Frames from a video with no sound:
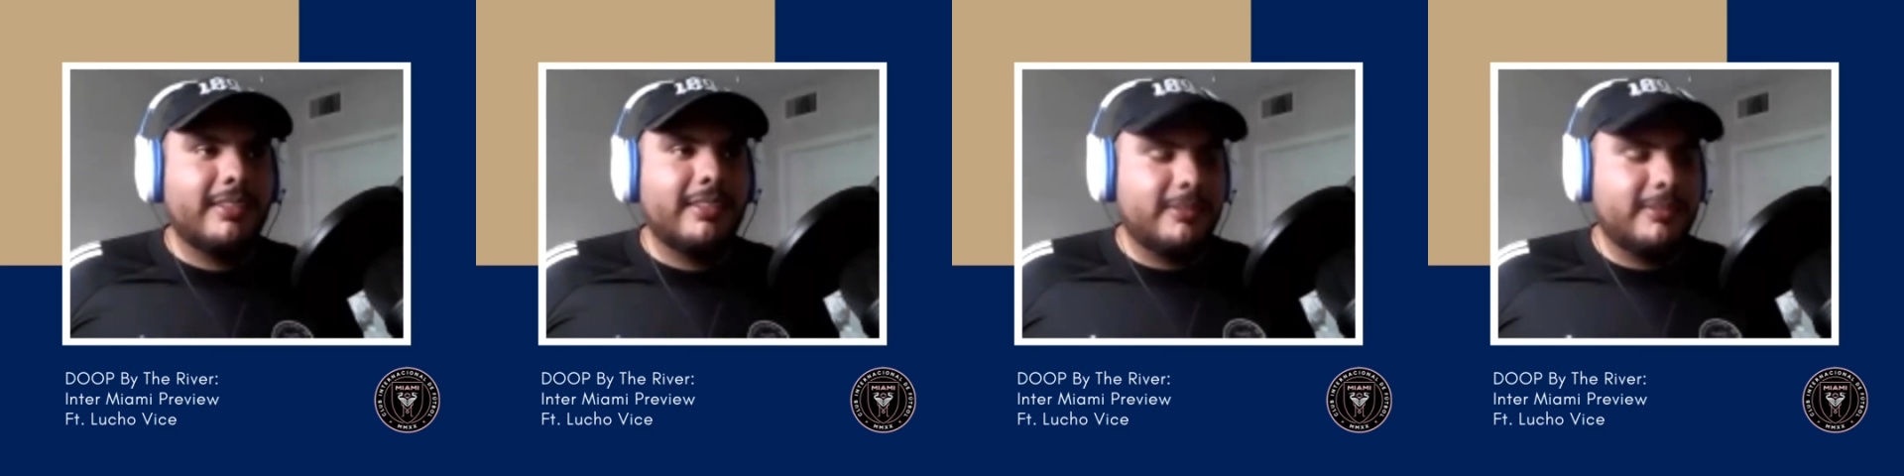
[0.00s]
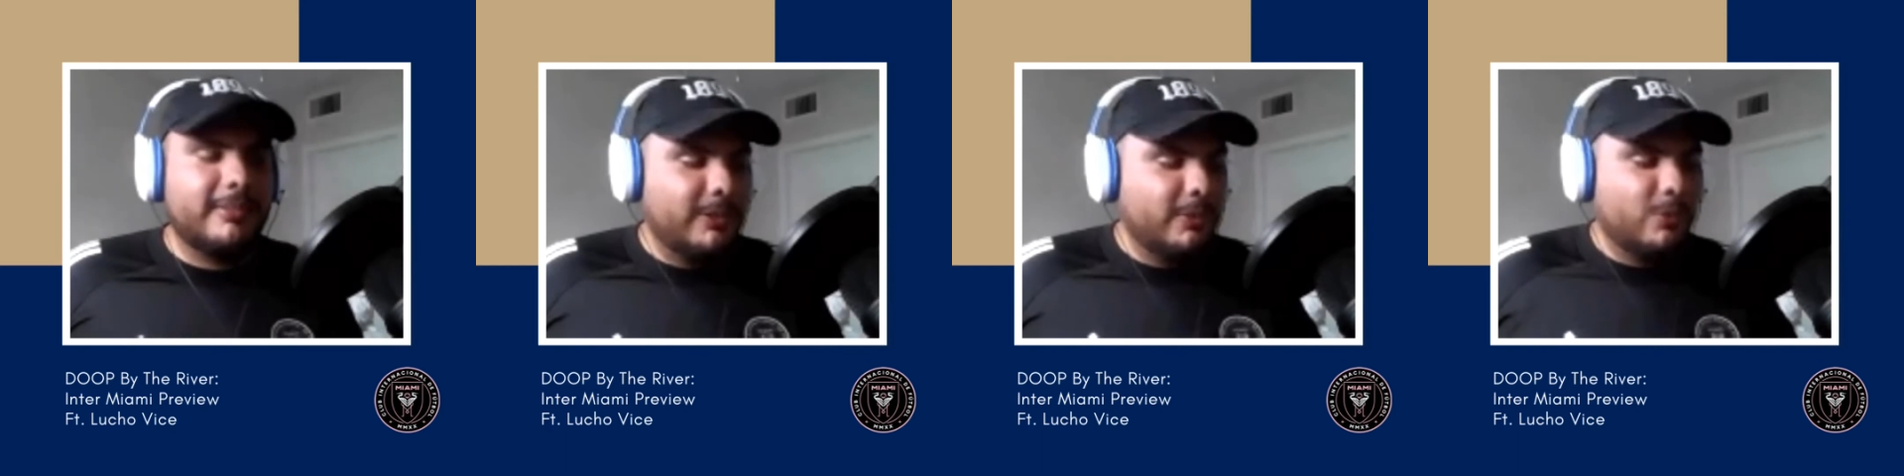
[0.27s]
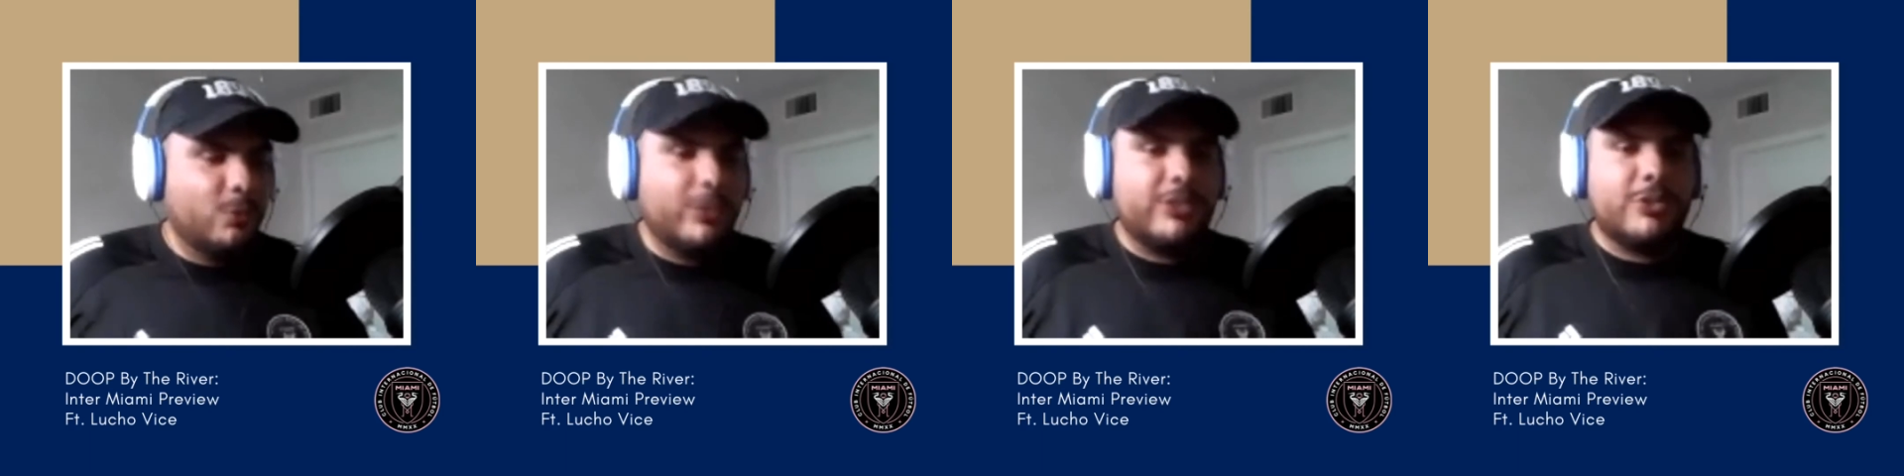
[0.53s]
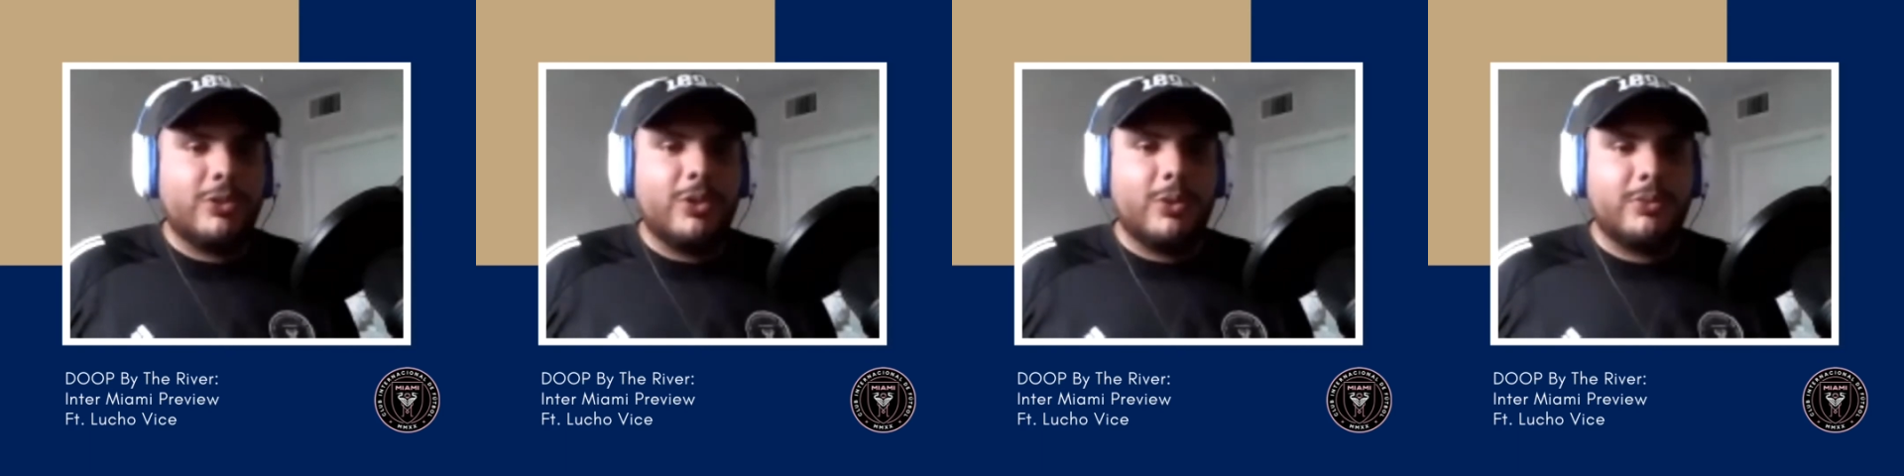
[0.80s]
you know,
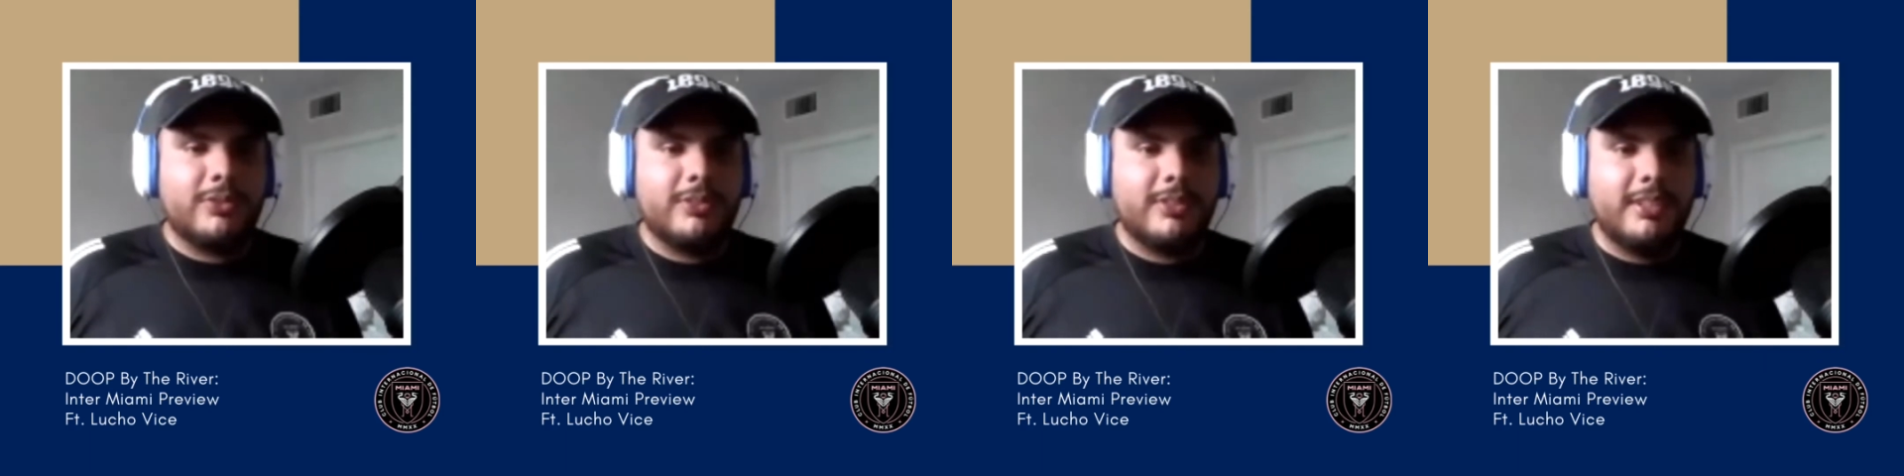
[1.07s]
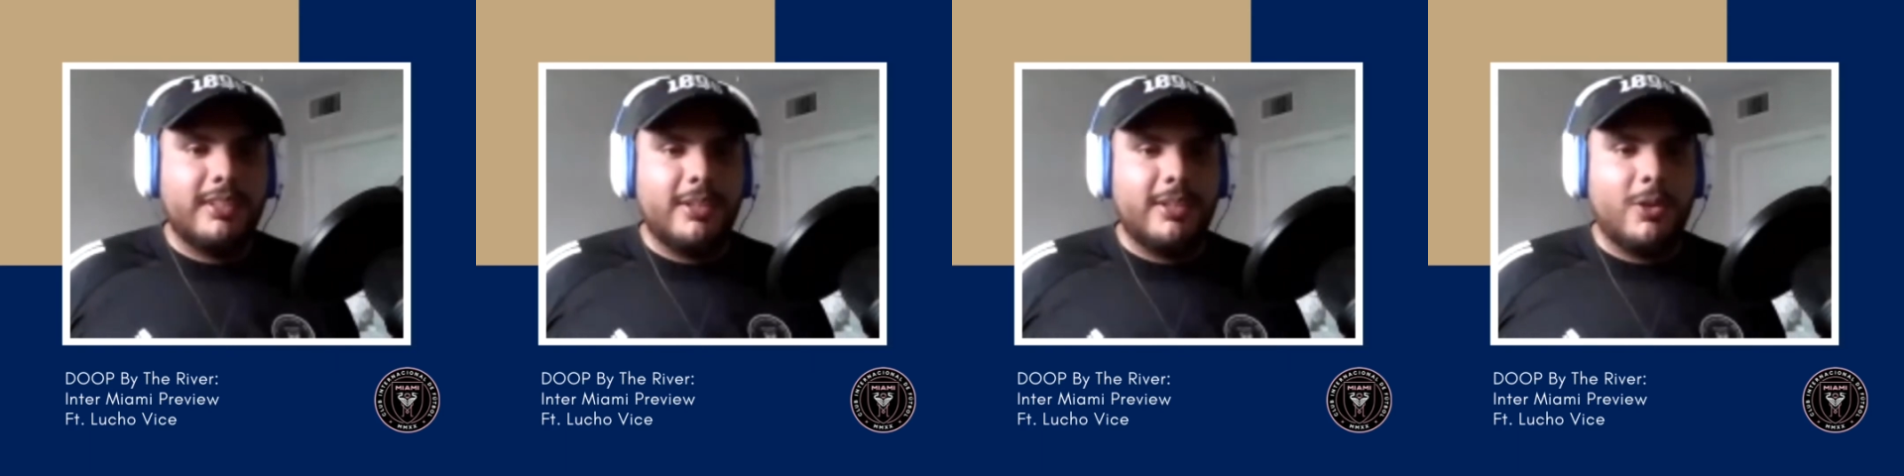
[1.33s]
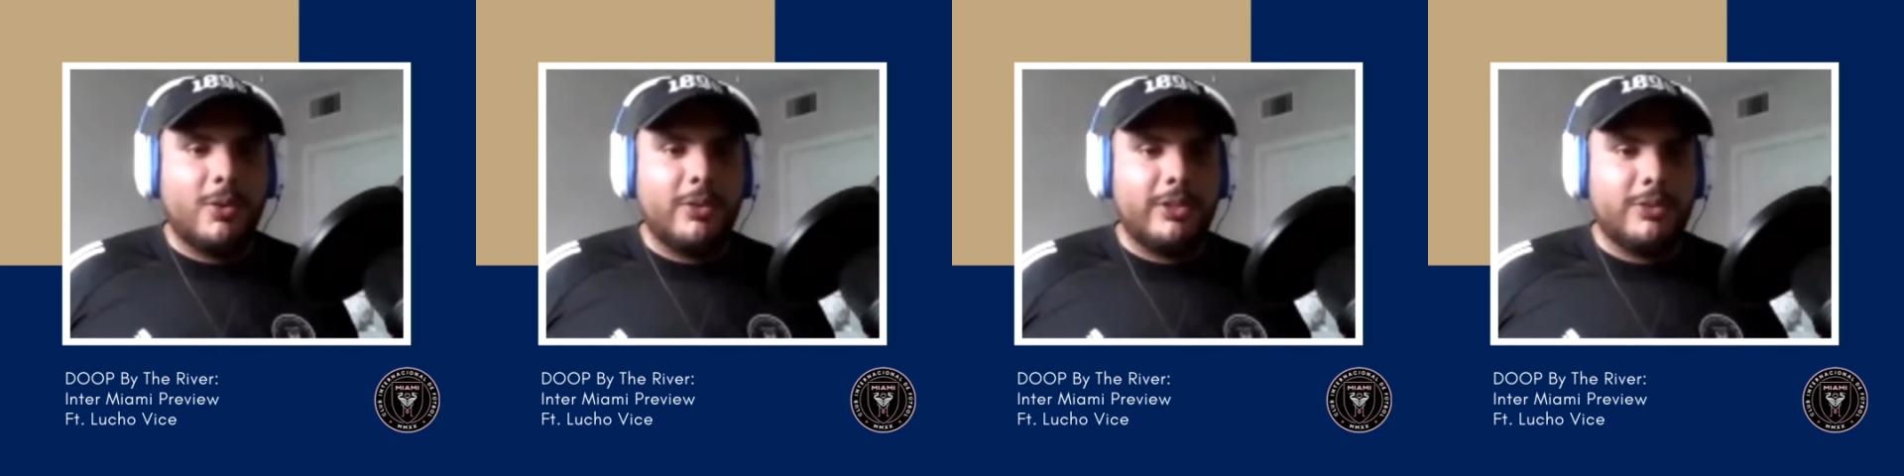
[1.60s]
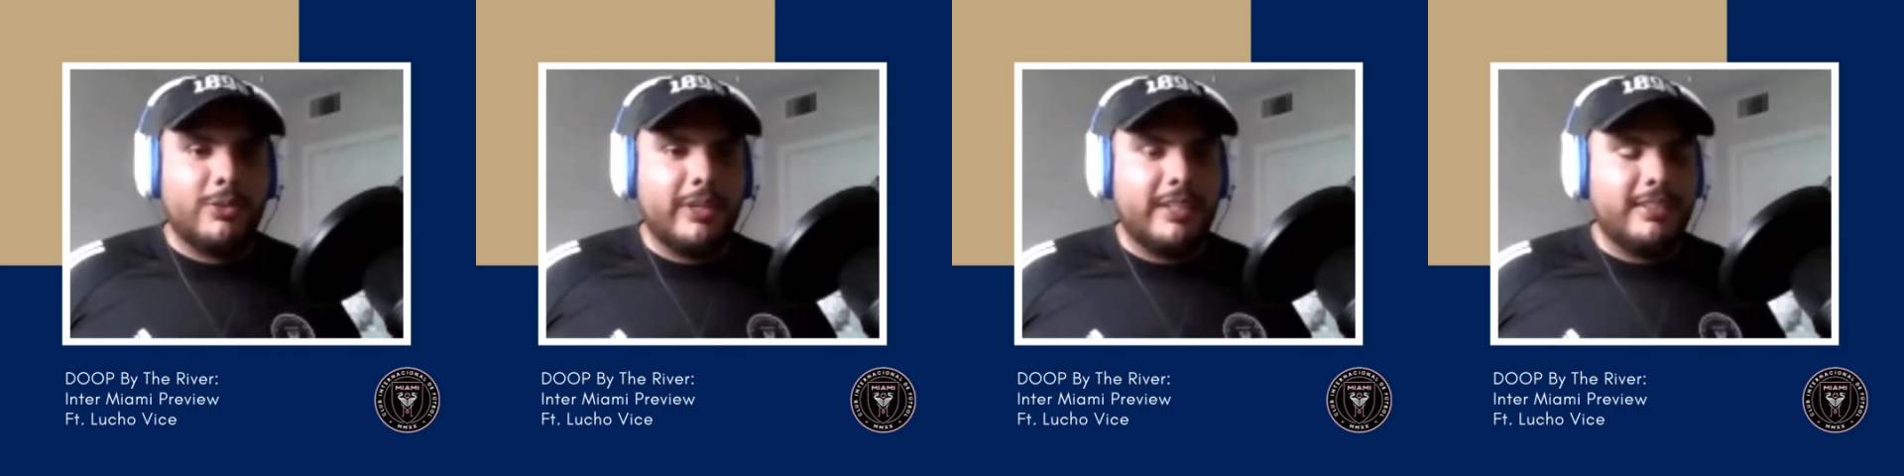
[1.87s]
winter coats going
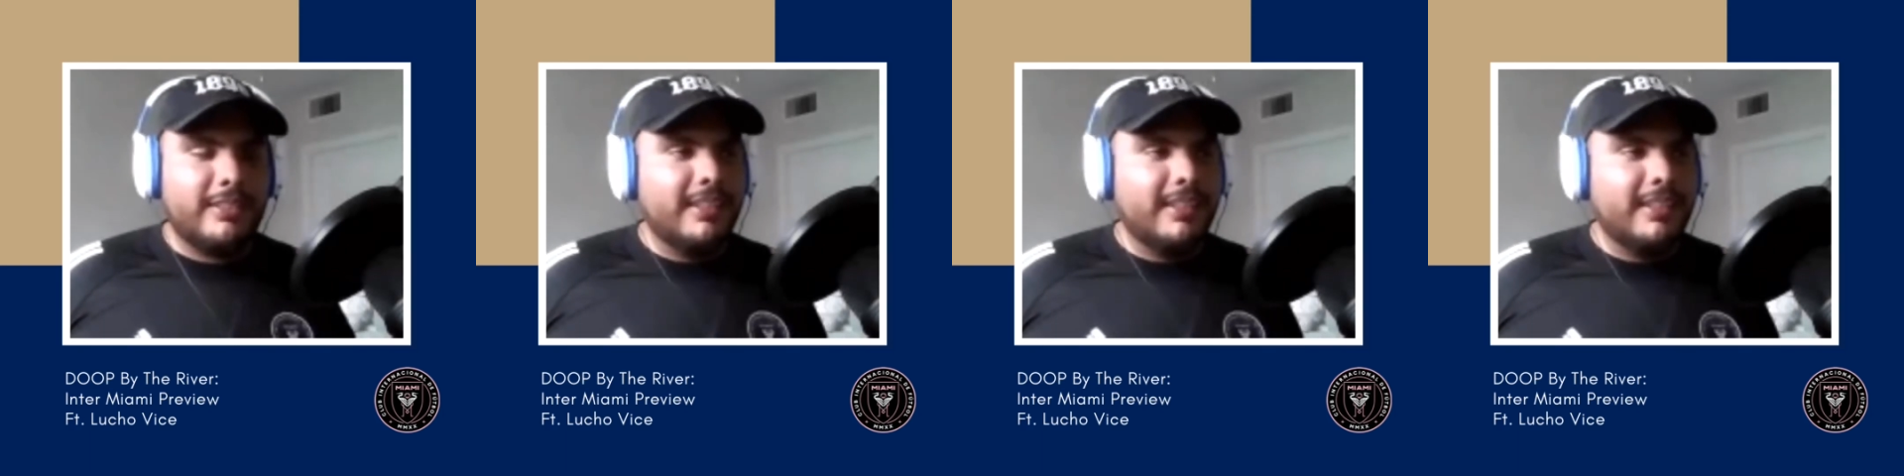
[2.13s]
crazy.